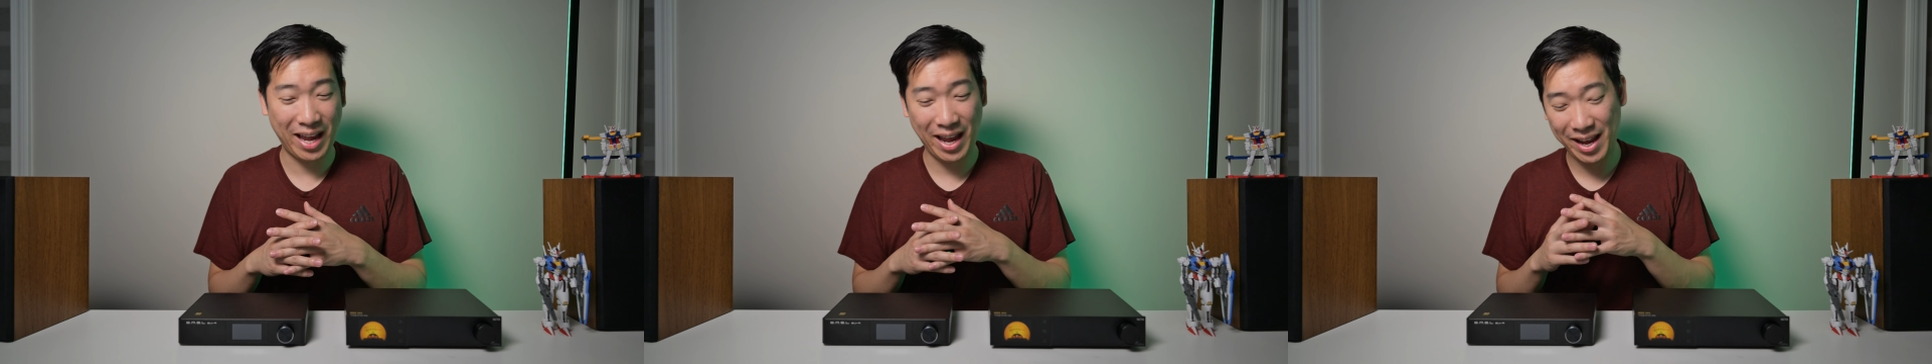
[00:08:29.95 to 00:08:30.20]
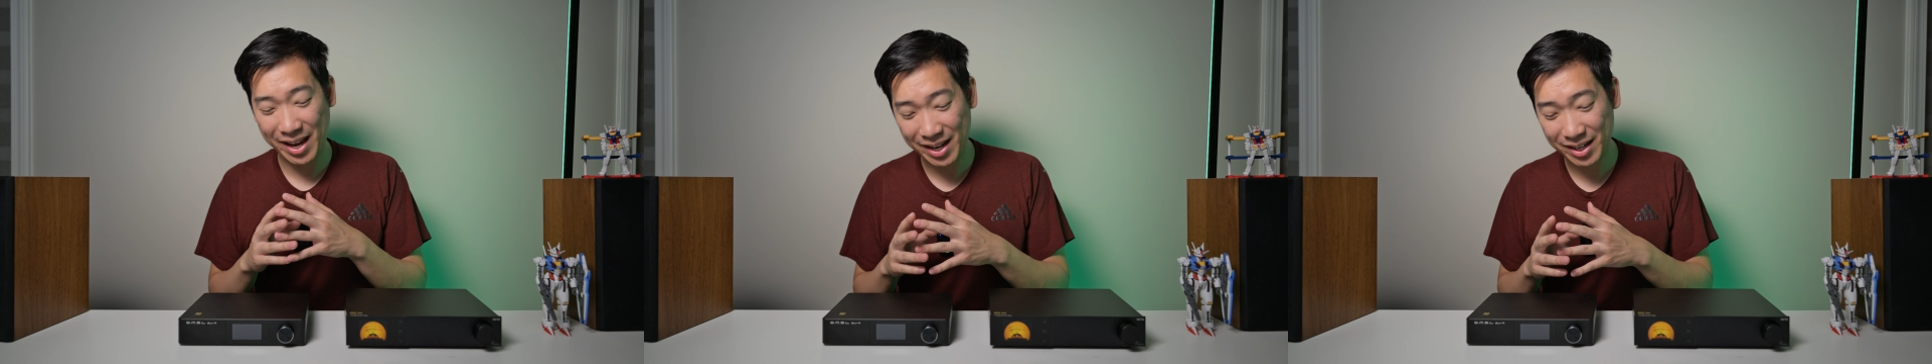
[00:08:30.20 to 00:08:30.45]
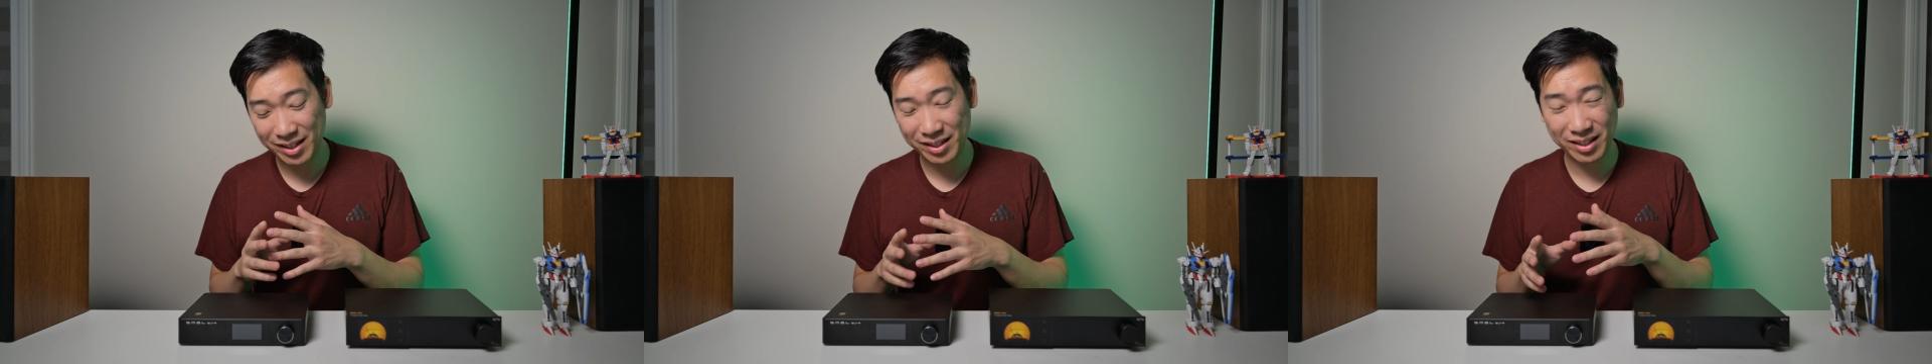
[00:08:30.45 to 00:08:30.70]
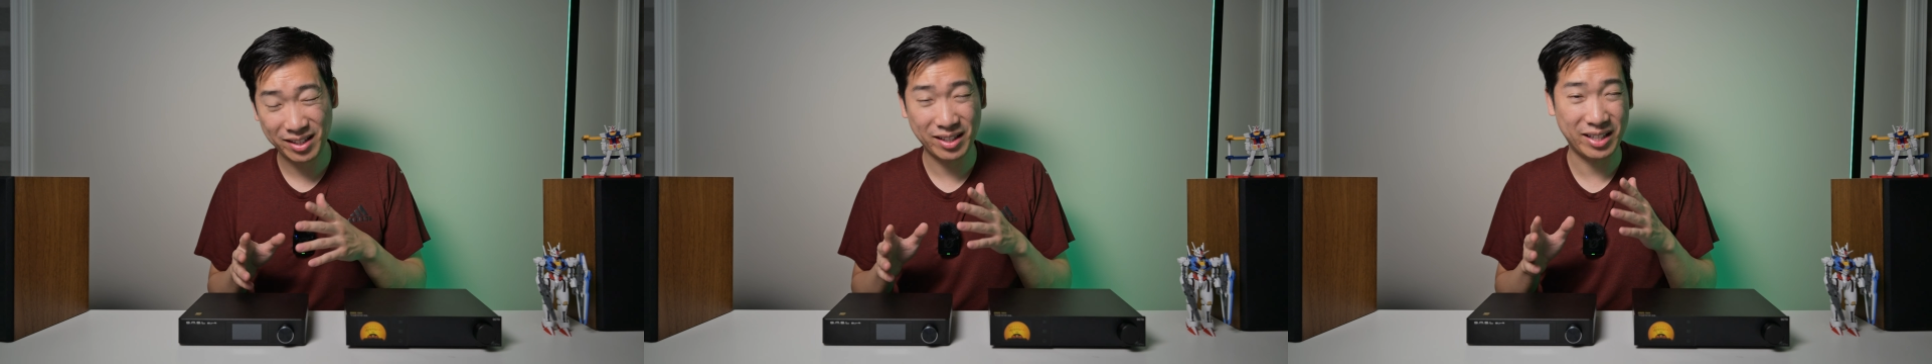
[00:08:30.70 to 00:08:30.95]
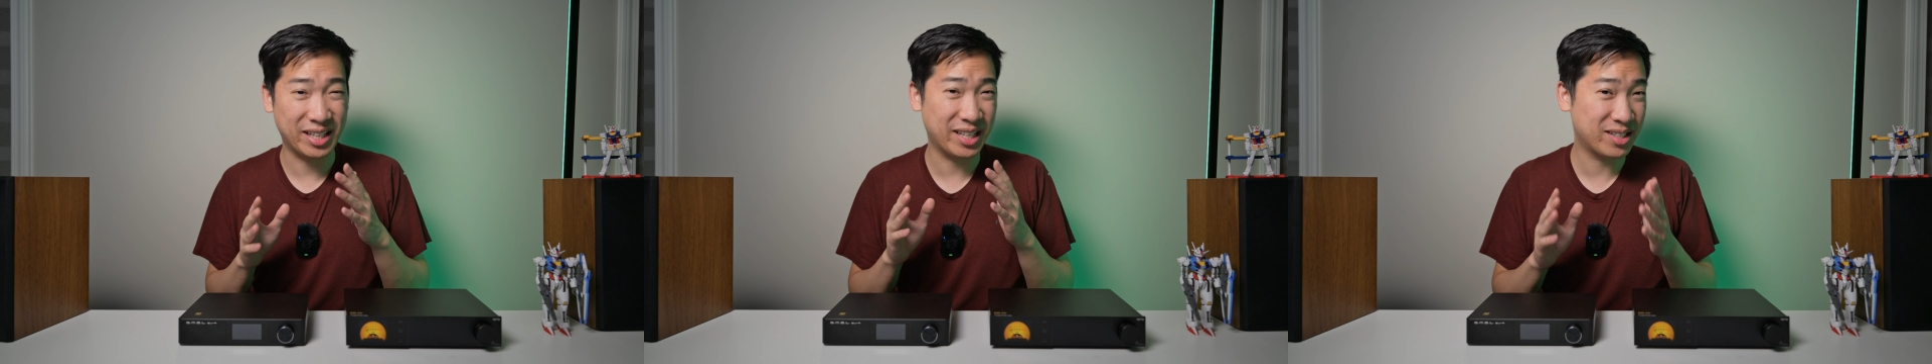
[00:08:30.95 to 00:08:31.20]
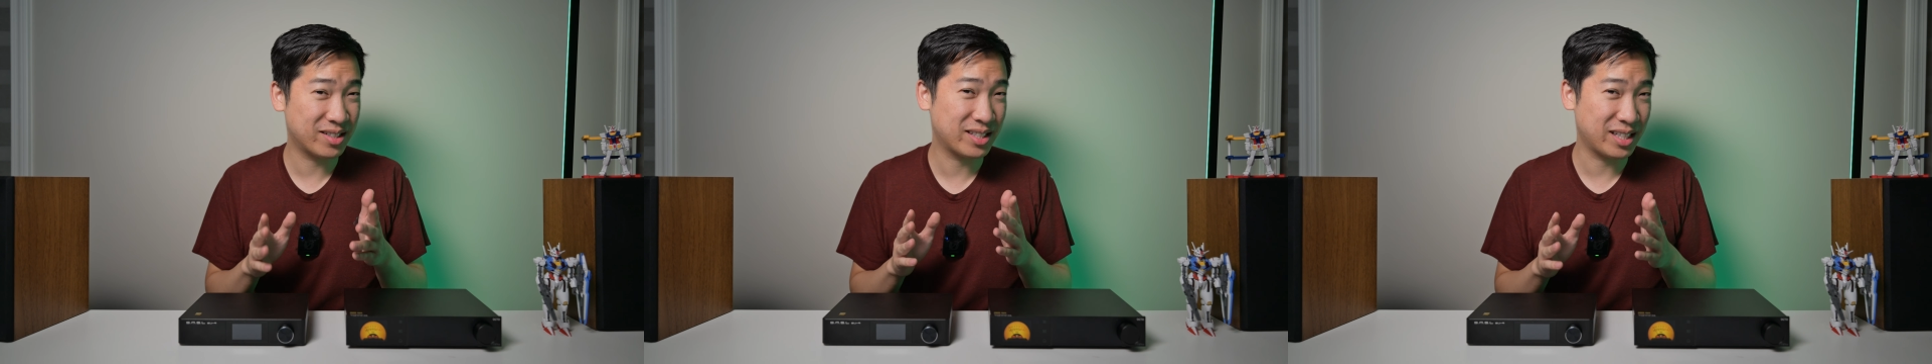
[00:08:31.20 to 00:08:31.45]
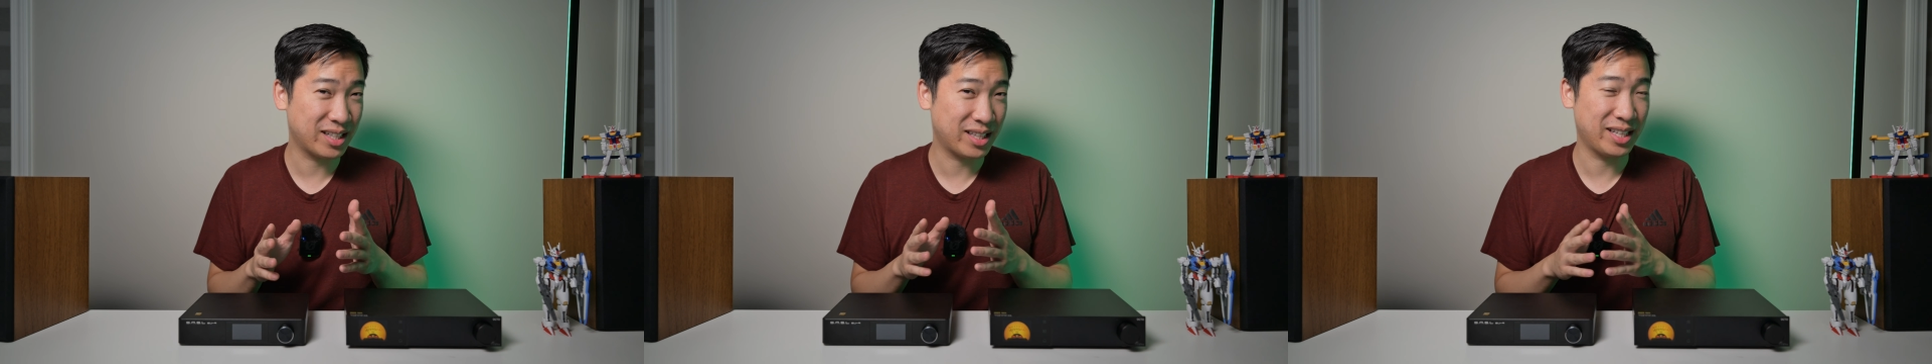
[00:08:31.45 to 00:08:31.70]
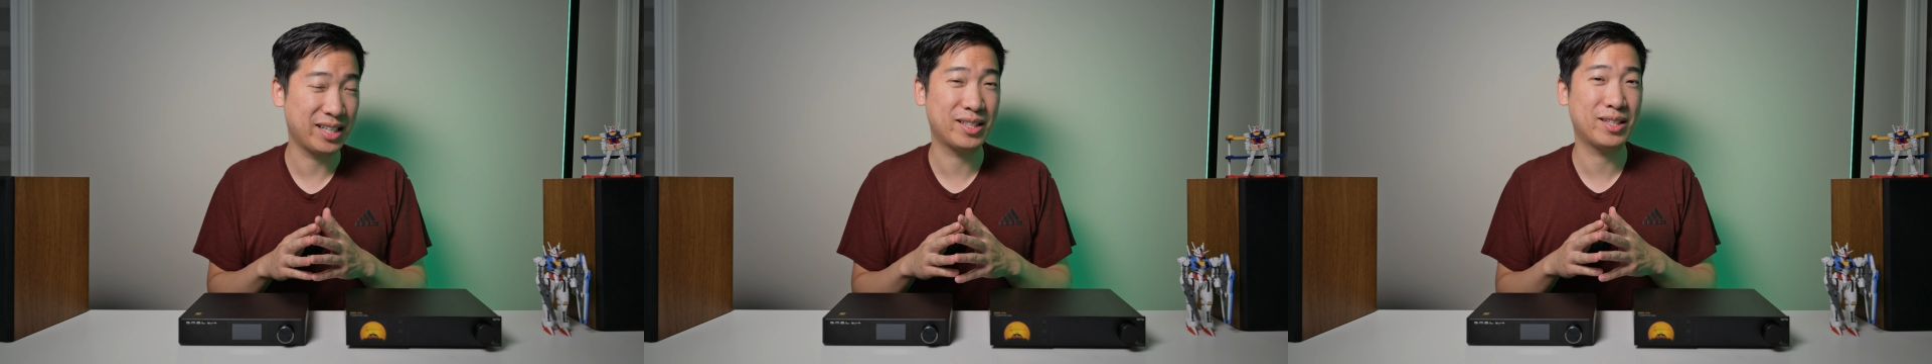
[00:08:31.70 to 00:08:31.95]
And the interesting
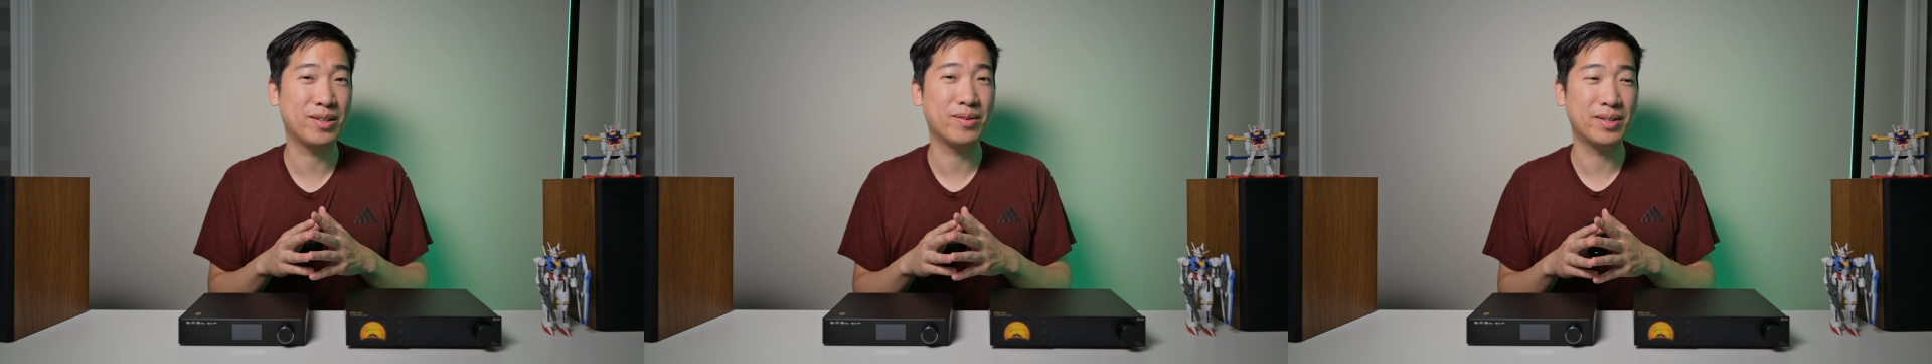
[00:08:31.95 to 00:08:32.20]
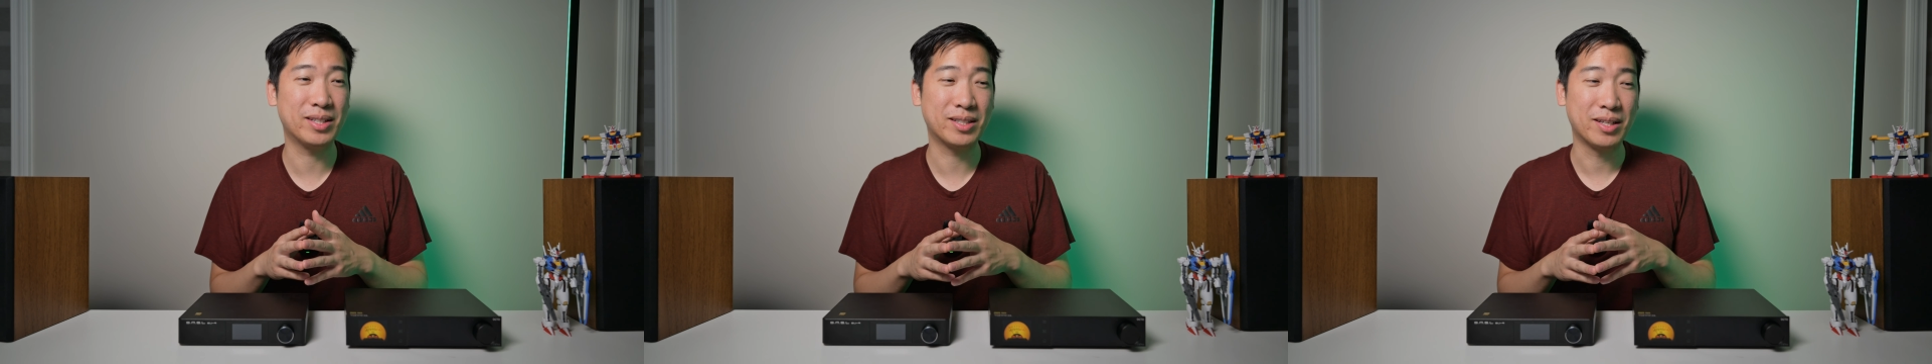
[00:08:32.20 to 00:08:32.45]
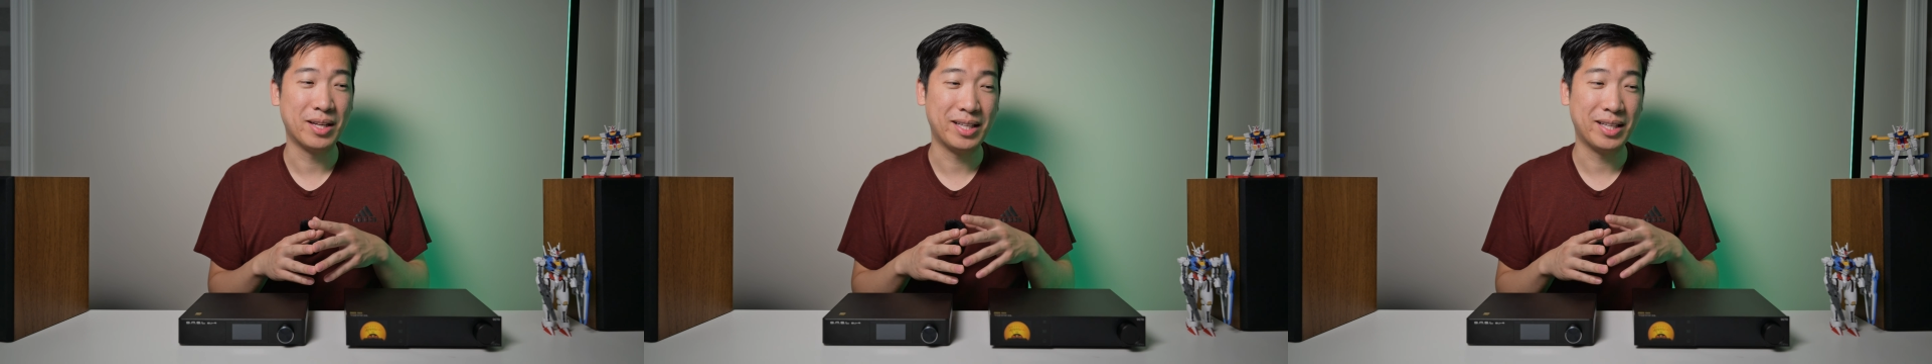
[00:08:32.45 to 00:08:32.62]
thing too is